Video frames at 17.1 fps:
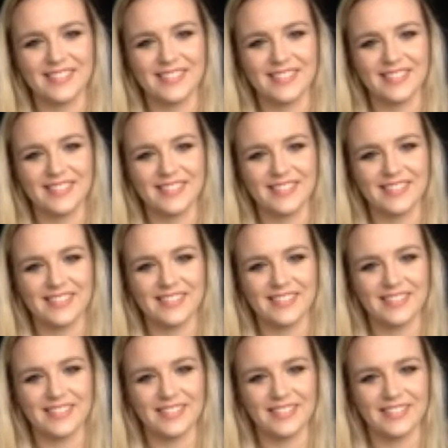
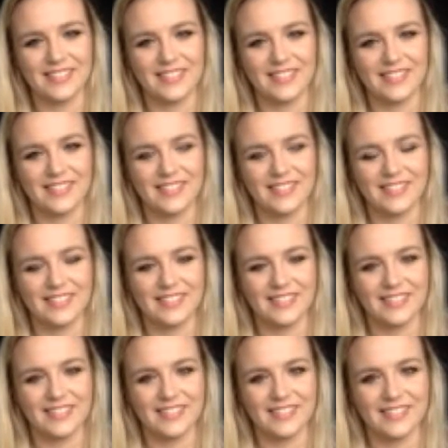
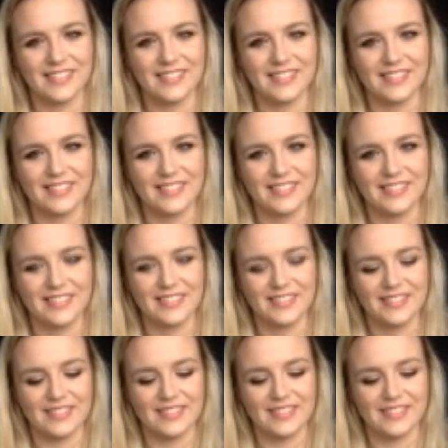
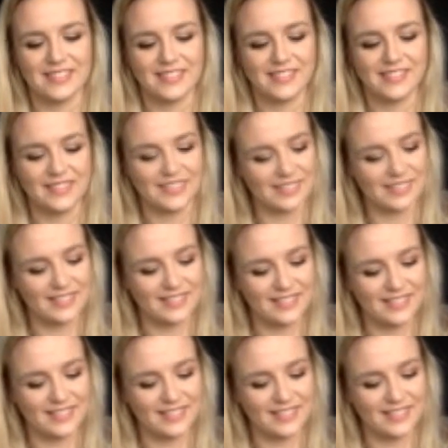No words are spoken by the person on screen.